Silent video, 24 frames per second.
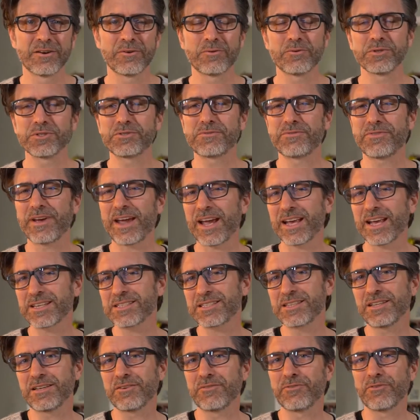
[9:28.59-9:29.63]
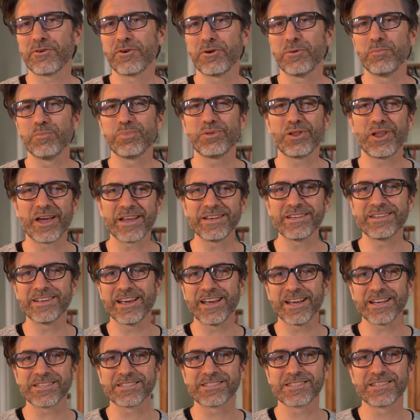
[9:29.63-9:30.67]
was fasting for a blood
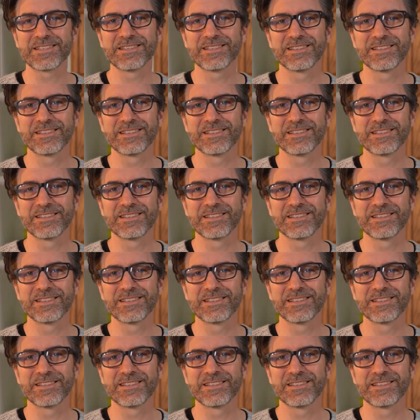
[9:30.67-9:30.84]
test.